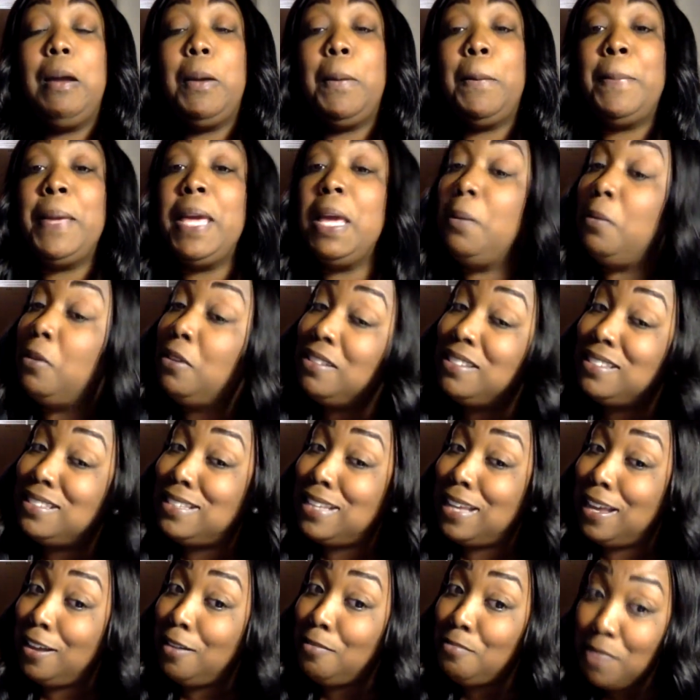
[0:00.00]
people used to
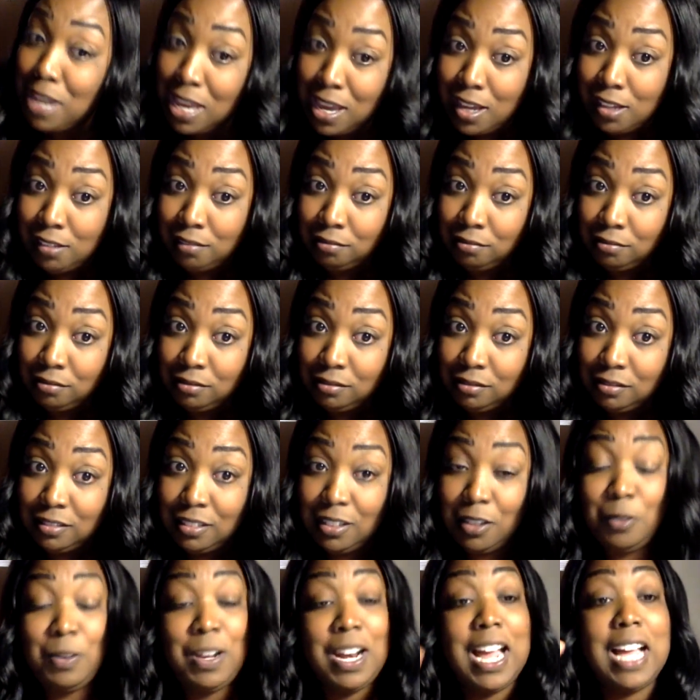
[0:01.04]
tell me,
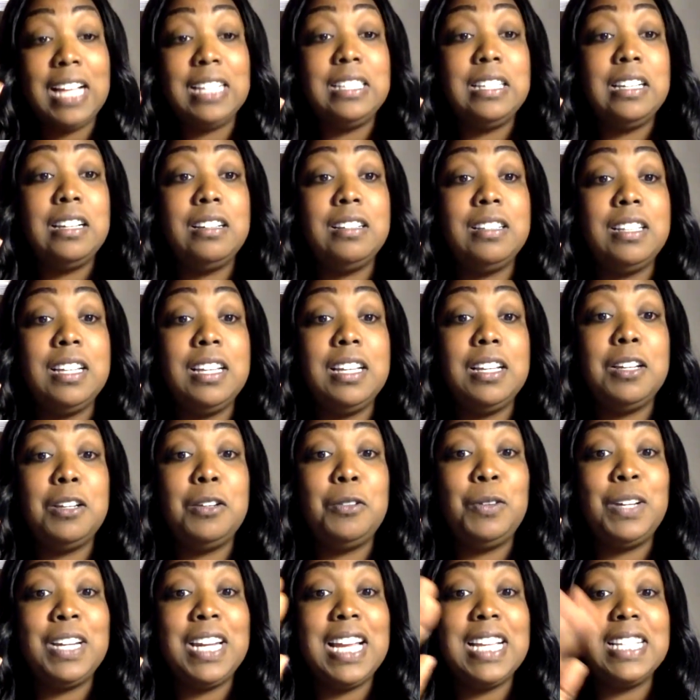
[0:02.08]
when
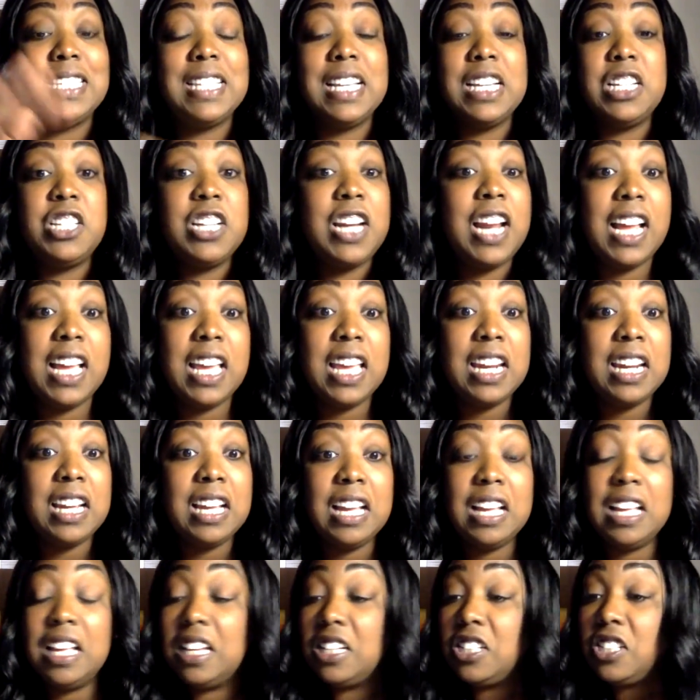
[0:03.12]
they say, should I get a
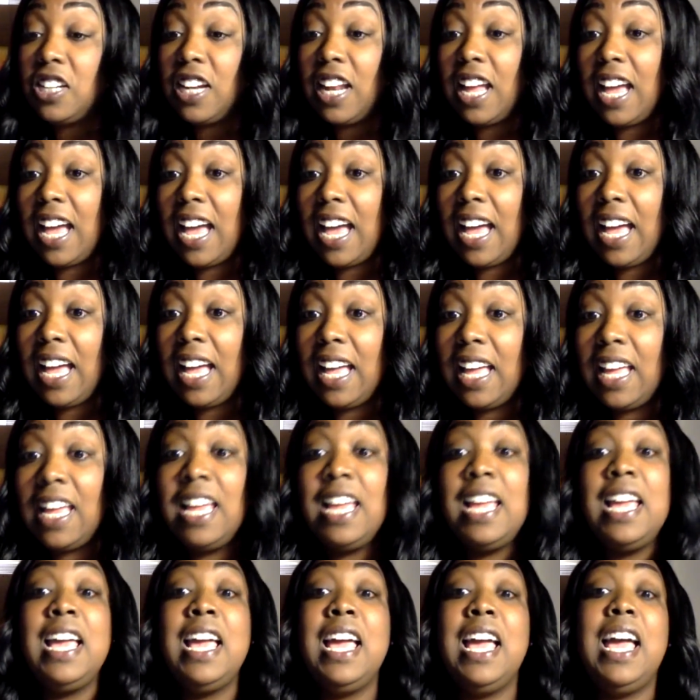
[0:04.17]
gun? Should I hide?
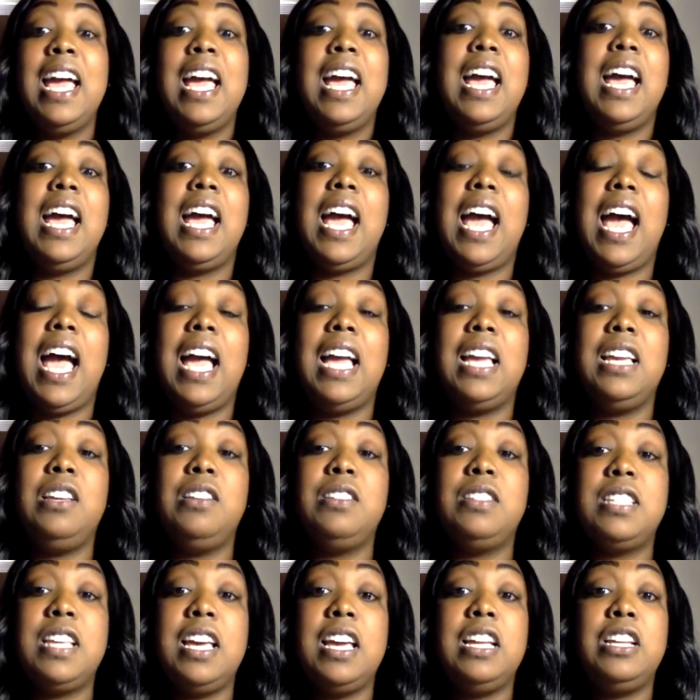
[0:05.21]
You
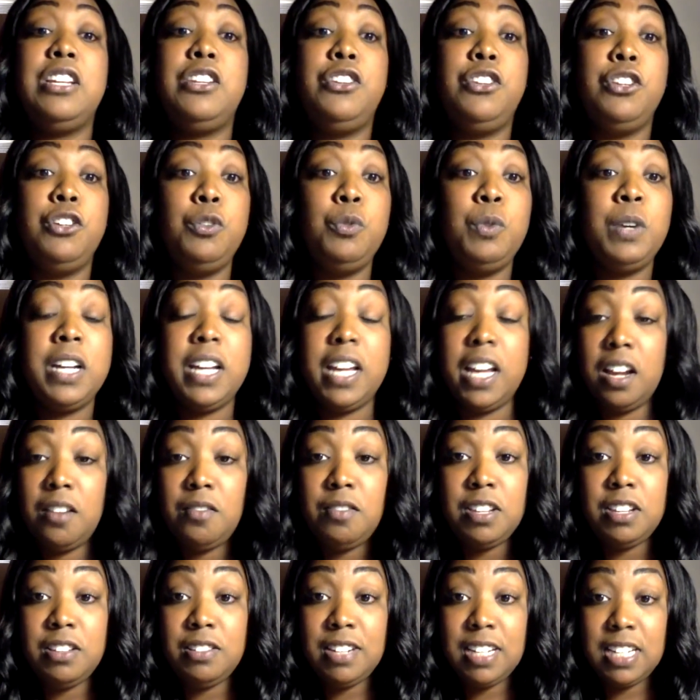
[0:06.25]
say, do whatever
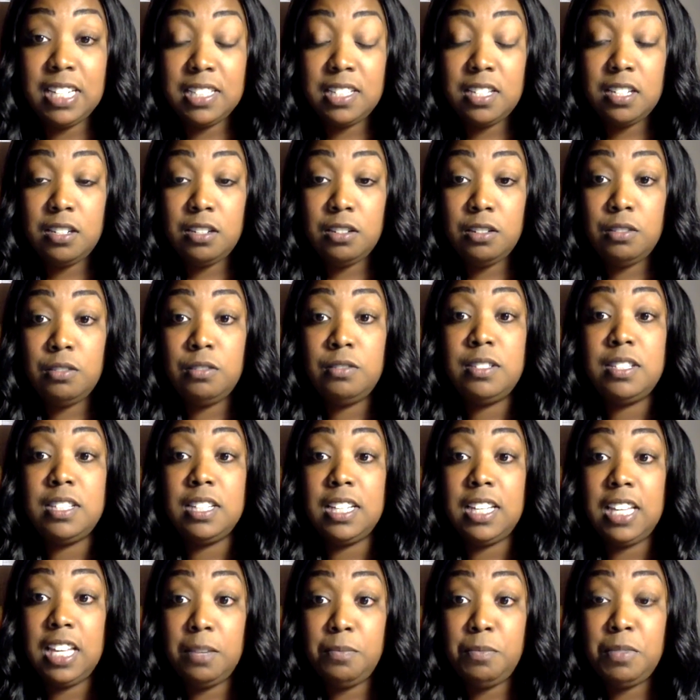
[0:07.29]
you need to do to
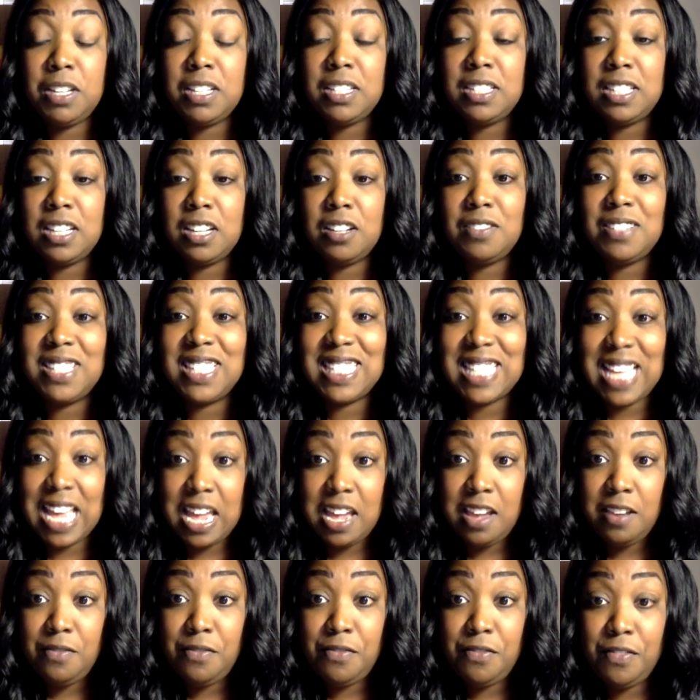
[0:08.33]
keep yourself
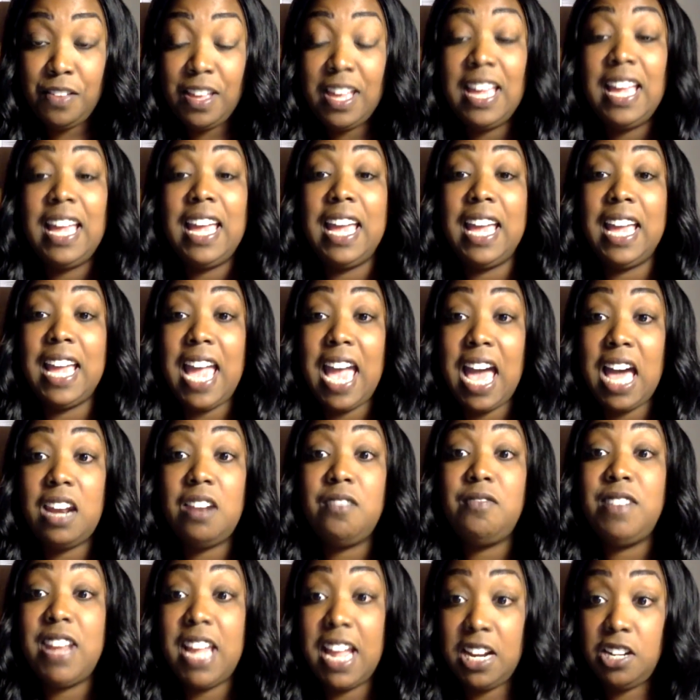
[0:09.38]
safe and out
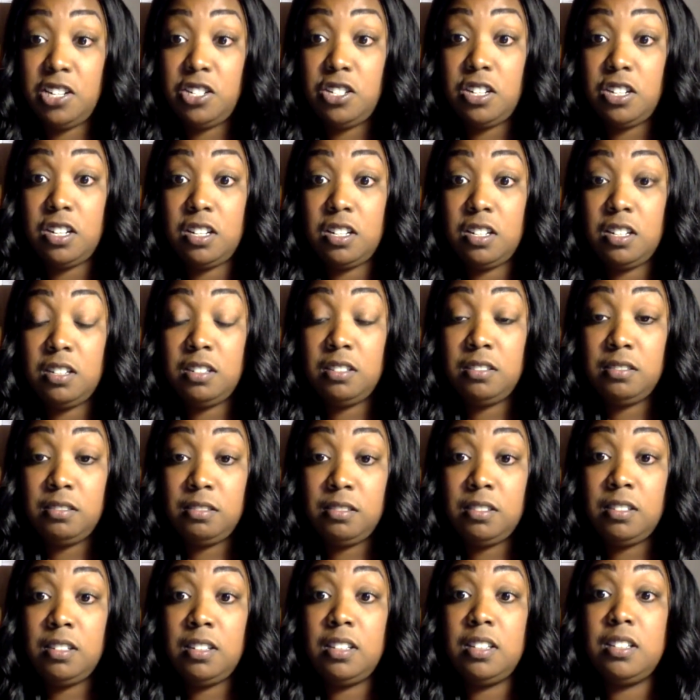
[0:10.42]
of danger.
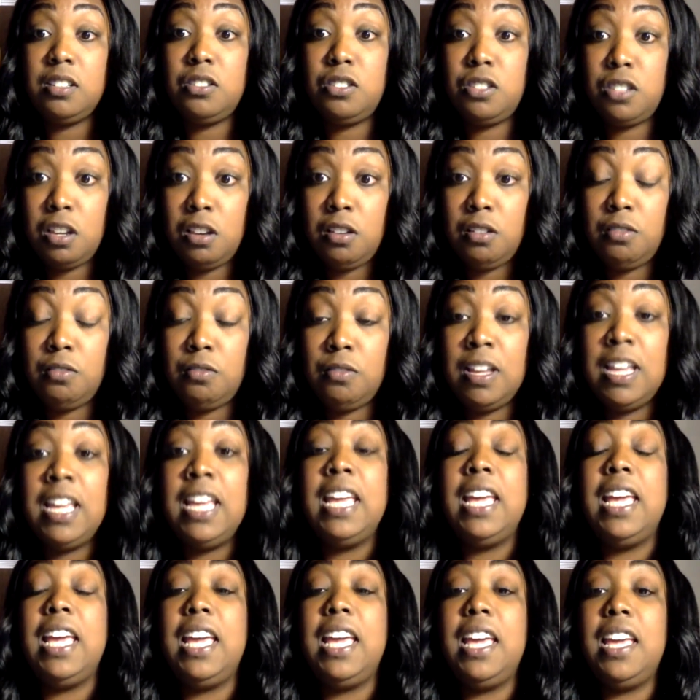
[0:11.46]
So
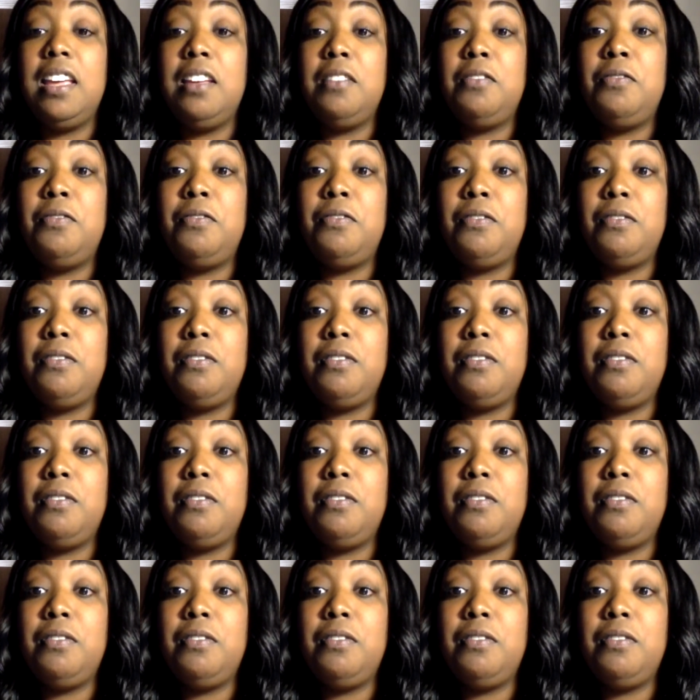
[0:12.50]
if